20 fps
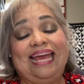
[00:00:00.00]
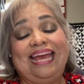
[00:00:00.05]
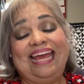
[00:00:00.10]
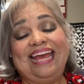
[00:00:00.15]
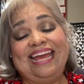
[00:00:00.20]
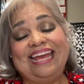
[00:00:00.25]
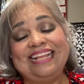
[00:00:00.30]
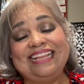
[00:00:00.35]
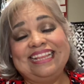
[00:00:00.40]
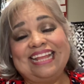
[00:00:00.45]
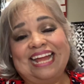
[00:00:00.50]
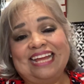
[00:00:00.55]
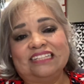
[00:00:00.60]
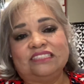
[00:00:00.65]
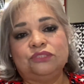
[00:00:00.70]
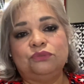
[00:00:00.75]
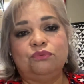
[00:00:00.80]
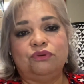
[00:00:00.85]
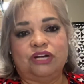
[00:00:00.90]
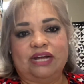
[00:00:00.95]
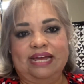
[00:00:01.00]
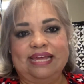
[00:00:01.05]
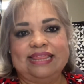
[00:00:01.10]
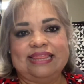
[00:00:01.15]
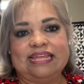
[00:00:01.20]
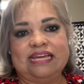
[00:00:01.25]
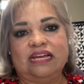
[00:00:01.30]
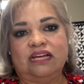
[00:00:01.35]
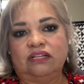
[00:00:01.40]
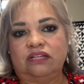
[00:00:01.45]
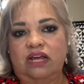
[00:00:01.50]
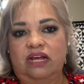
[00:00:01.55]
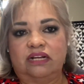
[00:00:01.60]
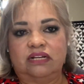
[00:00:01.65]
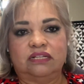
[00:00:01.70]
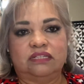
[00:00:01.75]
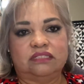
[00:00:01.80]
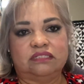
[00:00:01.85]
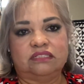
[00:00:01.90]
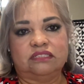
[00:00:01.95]
And that's where I think a lot
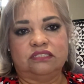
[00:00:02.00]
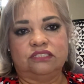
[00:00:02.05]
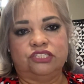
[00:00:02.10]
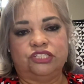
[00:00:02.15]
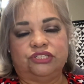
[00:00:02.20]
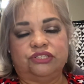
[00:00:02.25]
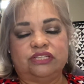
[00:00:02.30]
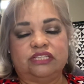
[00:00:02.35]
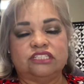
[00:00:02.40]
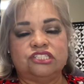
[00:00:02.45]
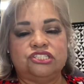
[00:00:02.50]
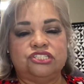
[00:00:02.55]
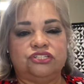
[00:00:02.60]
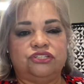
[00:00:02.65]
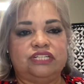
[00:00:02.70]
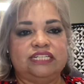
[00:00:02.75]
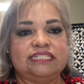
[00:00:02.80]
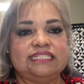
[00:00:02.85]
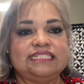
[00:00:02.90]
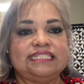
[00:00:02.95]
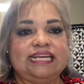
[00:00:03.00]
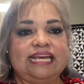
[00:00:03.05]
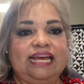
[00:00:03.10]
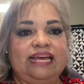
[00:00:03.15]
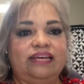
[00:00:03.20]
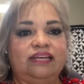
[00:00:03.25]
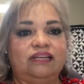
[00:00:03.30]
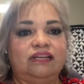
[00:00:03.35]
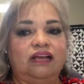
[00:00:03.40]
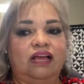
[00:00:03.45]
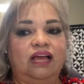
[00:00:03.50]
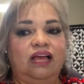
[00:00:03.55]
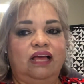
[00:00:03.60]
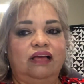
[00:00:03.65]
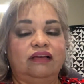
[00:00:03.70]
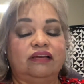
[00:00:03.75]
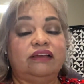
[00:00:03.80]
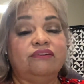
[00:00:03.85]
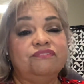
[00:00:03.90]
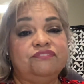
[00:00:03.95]
of, you know, the students get
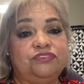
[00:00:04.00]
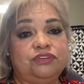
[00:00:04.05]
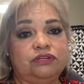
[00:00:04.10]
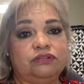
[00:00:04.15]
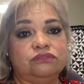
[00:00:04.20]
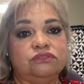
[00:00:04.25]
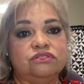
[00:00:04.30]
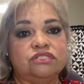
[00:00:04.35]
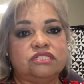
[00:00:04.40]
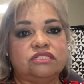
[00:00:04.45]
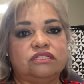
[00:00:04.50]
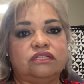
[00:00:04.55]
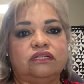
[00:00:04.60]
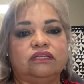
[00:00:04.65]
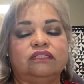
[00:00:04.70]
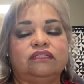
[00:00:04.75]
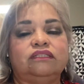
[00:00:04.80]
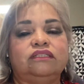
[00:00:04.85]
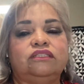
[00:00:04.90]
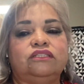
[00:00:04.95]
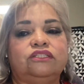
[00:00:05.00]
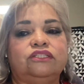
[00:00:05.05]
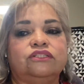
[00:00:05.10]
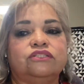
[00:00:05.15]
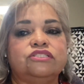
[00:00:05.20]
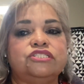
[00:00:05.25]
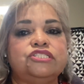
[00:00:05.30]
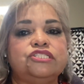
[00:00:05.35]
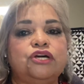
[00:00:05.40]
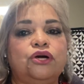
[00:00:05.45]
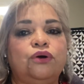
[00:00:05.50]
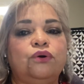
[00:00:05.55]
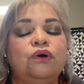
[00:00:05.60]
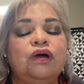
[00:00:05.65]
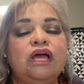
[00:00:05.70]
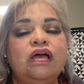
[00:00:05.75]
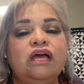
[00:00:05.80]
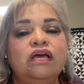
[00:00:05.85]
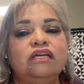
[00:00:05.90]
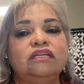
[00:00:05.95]
confused, you know. So,
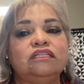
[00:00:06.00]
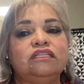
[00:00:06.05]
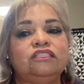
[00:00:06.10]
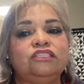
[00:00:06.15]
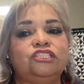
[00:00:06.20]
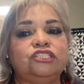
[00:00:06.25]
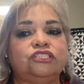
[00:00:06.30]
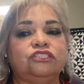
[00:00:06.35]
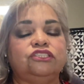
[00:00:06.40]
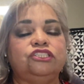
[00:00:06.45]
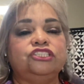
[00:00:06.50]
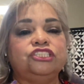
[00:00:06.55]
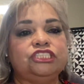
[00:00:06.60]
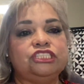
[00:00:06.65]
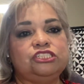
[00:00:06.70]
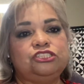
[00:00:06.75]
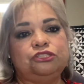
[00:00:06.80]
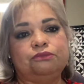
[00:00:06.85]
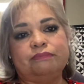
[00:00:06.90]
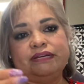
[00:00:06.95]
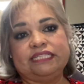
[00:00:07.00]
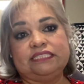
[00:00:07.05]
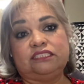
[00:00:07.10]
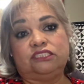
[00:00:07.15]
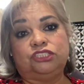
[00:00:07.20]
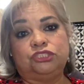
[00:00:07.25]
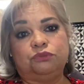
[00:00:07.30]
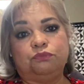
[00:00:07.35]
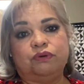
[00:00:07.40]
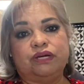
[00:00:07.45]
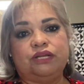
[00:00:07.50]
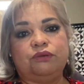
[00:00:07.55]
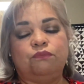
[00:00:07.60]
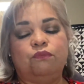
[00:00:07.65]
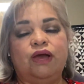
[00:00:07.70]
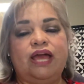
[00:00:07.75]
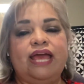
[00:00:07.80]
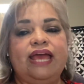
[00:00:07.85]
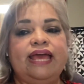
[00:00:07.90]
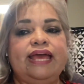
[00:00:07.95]
you know, your teacher might teach you one
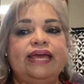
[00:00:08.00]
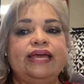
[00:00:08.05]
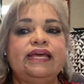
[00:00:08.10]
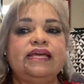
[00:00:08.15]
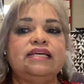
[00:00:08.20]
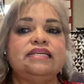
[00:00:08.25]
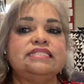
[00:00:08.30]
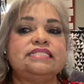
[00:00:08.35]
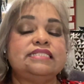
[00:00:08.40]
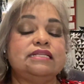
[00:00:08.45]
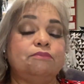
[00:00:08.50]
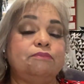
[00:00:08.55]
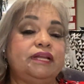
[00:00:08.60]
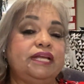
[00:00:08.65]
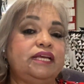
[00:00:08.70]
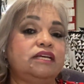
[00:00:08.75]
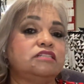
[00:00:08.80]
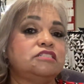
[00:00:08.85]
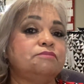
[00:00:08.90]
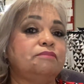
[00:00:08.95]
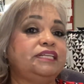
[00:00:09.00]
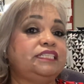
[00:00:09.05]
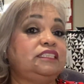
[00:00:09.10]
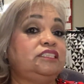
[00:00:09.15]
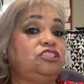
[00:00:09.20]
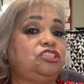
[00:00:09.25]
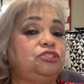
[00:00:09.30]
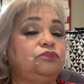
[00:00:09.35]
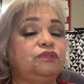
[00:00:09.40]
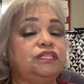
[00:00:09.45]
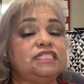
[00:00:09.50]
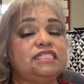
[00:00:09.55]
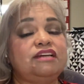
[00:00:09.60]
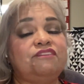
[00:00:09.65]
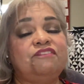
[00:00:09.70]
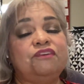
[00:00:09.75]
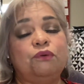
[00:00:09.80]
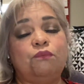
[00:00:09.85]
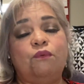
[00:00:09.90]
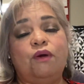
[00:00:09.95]
way, somebody else might teach you a
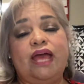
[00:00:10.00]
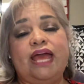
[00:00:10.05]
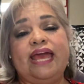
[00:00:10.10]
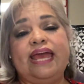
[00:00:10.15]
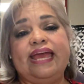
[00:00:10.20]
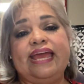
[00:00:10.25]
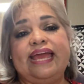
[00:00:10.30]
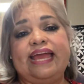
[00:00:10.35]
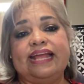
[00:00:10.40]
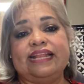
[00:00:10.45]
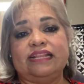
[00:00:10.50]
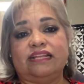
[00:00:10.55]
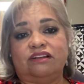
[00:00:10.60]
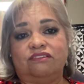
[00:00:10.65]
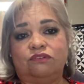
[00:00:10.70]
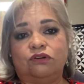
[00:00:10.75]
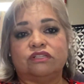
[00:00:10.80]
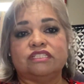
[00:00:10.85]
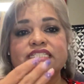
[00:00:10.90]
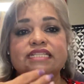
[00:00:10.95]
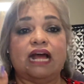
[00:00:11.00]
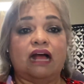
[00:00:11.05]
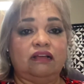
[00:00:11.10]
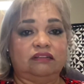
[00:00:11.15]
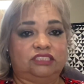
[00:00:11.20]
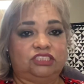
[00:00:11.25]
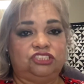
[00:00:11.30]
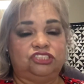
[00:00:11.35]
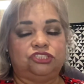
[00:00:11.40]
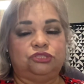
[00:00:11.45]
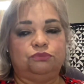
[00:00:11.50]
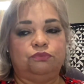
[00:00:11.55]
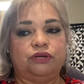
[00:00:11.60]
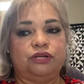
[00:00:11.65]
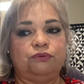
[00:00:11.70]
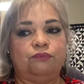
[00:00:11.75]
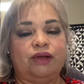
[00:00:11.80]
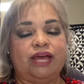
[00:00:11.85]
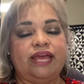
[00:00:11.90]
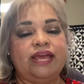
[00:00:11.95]
different way, and then of course I'll teach you
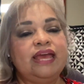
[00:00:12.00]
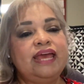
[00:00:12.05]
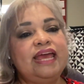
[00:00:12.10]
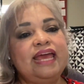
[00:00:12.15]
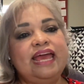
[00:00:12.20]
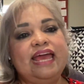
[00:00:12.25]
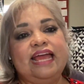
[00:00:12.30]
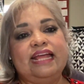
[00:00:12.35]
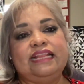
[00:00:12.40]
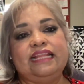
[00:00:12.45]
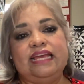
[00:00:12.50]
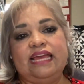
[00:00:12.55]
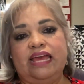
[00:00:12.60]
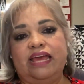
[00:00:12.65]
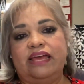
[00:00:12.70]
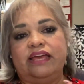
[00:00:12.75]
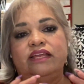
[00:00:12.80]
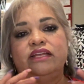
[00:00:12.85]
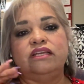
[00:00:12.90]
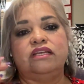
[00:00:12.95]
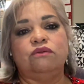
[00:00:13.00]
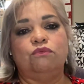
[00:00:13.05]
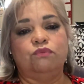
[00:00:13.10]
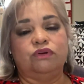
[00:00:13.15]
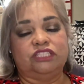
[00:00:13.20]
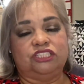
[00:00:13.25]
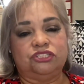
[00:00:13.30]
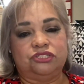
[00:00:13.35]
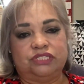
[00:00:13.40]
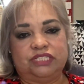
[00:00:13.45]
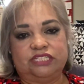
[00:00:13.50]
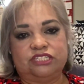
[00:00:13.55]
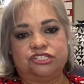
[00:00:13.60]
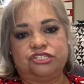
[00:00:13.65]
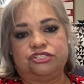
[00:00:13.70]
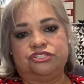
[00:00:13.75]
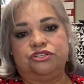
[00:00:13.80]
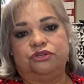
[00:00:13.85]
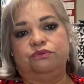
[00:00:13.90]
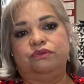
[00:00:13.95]
one way. At the end, what you need
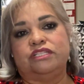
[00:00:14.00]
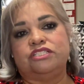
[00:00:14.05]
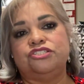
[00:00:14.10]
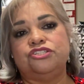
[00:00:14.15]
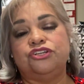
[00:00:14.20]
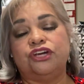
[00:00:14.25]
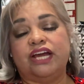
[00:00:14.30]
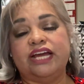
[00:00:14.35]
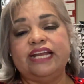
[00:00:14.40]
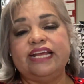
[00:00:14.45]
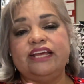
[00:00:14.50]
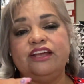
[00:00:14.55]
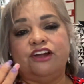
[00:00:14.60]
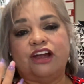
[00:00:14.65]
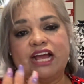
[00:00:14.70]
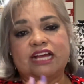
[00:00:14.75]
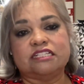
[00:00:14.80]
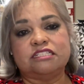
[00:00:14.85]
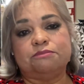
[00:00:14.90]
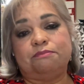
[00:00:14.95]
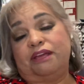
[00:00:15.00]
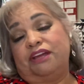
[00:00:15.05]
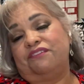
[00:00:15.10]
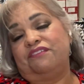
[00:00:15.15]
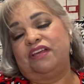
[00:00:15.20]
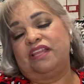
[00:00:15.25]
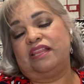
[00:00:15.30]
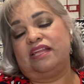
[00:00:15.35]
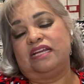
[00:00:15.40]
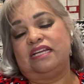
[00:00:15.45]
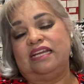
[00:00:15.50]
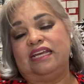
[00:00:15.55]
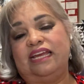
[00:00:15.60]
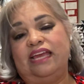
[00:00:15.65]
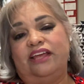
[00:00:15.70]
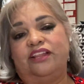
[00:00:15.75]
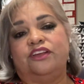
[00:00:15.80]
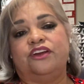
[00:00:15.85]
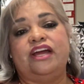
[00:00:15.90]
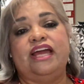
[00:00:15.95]
to do is try to grasp everything
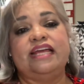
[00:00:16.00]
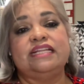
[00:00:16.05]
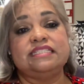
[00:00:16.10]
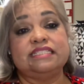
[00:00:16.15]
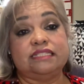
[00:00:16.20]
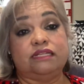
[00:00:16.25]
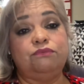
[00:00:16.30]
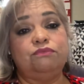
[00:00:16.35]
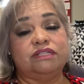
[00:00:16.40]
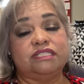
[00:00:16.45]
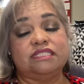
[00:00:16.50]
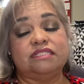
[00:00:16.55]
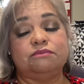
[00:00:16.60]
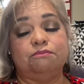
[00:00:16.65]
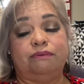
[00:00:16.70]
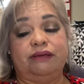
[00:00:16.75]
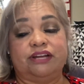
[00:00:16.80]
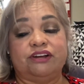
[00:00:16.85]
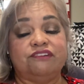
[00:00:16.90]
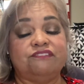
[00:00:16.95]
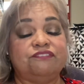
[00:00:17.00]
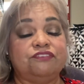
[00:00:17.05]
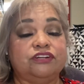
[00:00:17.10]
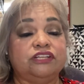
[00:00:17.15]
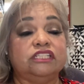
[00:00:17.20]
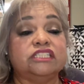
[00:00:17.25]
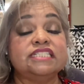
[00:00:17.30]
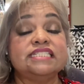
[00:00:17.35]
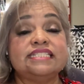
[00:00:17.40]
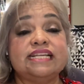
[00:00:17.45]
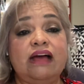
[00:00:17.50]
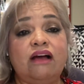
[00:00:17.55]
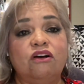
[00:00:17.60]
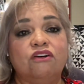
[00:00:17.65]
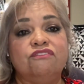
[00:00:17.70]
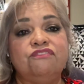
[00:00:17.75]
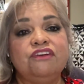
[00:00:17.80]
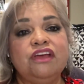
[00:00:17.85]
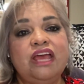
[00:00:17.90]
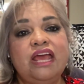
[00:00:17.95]
together and see what's better for
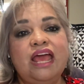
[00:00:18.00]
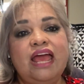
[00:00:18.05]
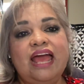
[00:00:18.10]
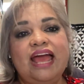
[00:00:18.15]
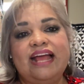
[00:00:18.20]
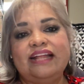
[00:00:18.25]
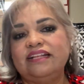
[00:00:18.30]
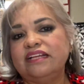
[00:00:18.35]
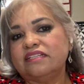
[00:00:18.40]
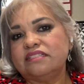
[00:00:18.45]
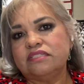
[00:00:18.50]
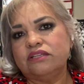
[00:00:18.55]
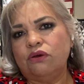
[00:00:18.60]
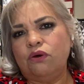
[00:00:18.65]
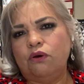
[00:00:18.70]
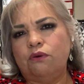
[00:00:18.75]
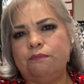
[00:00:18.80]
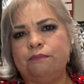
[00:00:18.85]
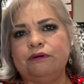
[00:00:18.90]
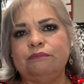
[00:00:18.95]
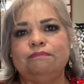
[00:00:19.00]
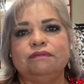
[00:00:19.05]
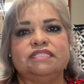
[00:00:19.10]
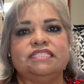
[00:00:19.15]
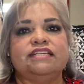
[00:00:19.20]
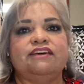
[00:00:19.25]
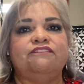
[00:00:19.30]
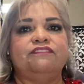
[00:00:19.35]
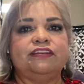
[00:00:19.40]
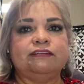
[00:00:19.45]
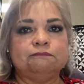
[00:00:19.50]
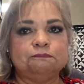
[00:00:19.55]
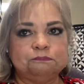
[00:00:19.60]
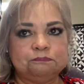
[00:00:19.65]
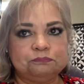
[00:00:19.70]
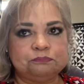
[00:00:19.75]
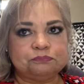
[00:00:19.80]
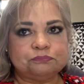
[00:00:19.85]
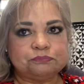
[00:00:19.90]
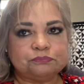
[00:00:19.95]
yourself. And that's the whole purpose of it.
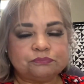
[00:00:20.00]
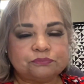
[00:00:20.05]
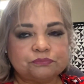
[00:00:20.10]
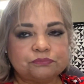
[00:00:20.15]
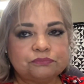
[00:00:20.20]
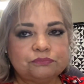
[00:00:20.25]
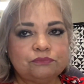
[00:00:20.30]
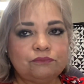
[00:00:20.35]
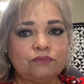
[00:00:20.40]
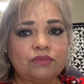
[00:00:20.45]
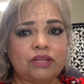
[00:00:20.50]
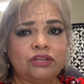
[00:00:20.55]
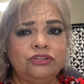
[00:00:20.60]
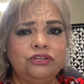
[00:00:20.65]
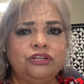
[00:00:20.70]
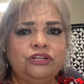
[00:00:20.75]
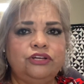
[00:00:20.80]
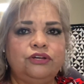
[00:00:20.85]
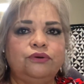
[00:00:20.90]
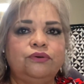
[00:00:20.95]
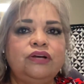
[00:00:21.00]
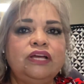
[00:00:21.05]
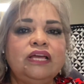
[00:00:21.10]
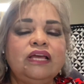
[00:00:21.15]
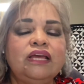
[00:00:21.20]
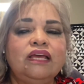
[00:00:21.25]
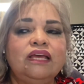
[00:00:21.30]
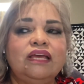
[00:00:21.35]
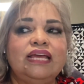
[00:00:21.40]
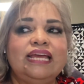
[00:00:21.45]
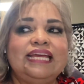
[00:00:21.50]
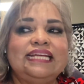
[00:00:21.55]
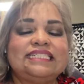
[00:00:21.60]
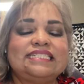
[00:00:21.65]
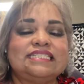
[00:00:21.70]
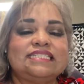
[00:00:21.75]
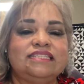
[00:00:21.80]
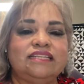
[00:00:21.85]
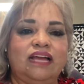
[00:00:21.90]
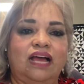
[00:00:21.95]
You know,
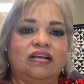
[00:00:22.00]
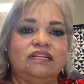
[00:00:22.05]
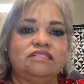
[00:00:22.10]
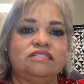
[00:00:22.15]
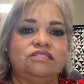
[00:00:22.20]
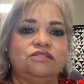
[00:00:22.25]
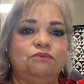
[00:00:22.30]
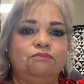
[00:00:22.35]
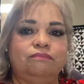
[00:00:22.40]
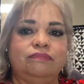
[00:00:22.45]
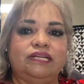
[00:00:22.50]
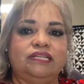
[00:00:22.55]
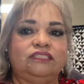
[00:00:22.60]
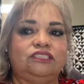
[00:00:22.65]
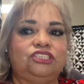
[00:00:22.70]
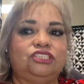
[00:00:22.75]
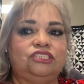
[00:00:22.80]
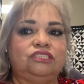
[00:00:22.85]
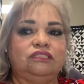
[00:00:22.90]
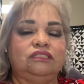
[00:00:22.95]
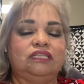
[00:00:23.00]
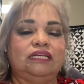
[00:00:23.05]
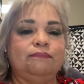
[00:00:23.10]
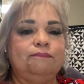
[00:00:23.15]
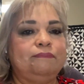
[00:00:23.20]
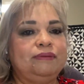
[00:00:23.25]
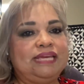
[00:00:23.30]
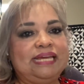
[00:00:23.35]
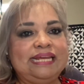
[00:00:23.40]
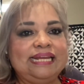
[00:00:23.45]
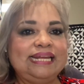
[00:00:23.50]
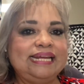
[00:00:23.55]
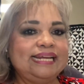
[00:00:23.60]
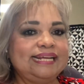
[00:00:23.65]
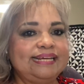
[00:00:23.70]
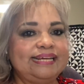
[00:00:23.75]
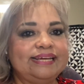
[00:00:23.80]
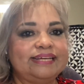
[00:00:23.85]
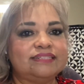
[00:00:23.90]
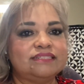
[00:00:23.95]
it's not so much competing
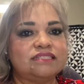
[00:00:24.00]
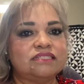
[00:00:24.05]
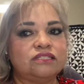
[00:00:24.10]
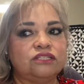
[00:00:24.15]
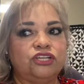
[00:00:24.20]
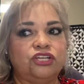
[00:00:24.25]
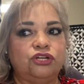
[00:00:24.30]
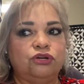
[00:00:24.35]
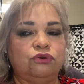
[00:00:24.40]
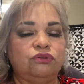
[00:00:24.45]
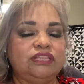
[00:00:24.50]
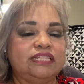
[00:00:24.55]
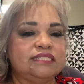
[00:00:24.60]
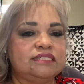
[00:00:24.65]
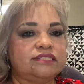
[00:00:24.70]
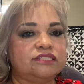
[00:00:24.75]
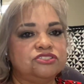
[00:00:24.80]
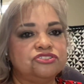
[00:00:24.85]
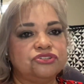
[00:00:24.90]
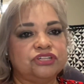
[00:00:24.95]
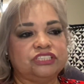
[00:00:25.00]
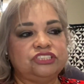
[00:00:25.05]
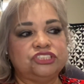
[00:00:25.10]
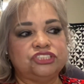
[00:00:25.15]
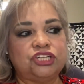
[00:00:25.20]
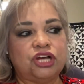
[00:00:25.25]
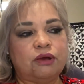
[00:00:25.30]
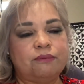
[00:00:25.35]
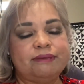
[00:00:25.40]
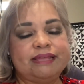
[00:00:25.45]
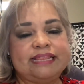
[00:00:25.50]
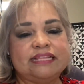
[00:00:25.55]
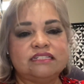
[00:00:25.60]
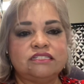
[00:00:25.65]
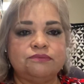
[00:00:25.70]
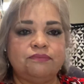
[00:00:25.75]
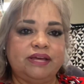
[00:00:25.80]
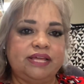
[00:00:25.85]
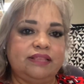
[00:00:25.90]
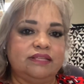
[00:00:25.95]
against, you know, this instructor taught me
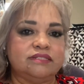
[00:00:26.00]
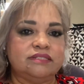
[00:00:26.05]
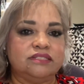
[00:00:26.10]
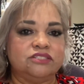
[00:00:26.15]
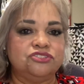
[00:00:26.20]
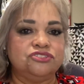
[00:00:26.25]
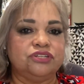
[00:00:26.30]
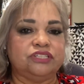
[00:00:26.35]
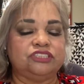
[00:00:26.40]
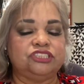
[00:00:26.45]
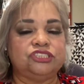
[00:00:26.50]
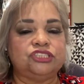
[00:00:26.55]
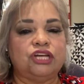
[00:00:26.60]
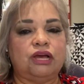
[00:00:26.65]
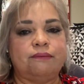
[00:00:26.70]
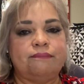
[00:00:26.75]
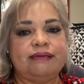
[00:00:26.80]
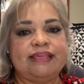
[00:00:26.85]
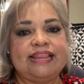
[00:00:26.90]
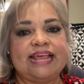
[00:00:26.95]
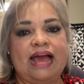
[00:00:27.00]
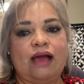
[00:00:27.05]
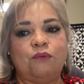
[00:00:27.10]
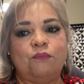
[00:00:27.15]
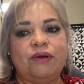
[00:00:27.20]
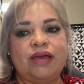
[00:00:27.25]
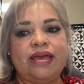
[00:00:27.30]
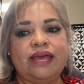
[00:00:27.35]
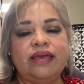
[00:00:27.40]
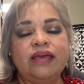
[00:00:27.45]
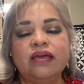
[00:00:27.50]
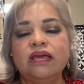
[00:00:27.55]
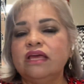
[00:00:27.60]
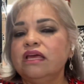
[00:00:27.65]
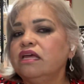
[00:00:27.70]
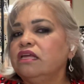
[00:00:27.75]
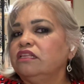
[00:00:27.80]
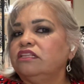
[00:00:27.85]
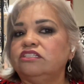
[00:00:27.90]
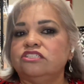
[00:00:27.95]
this way, this instructor taught me that way.
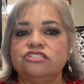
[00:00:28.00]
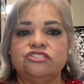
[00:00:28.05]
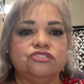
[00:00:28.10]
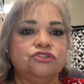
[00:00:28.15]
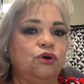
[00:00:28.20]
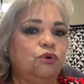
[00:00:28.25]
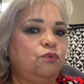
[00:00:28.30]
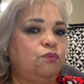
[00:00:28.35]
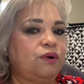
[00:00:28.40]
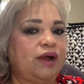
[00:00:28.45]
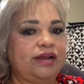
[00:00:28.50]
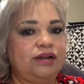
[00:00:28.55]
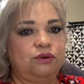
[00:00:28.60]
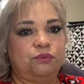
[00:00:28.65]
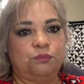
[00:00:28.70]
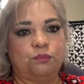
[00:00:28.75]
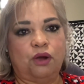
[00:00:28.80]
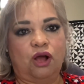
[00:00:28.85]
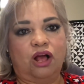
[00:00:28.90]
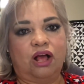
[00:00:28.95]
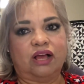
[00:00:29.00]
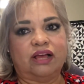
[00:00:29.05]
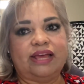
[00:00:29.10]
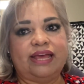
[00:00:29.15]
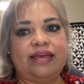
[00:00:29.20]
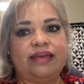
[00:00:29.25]
There's no right or wrong.